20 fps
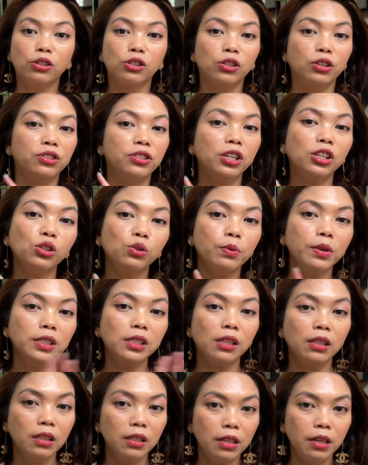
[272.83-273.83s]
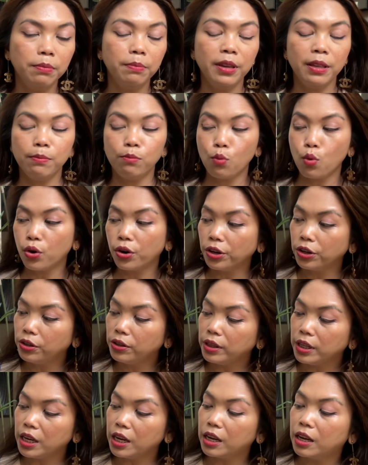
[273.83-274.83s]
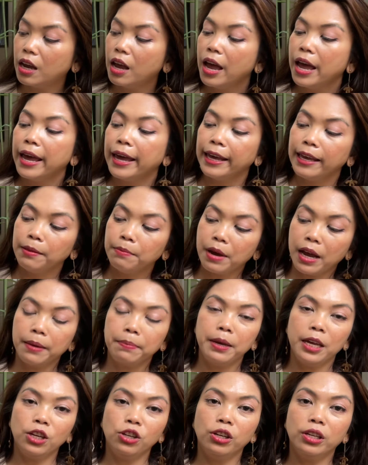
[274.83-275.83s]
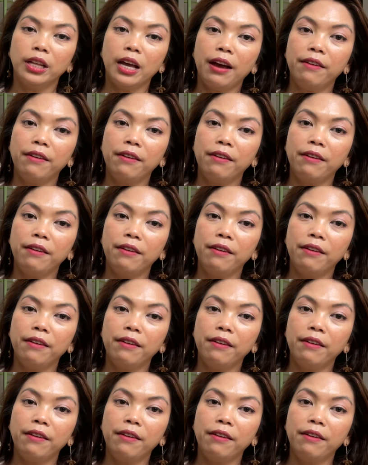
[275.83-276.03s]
So this one's a little bit more unique in my opinion.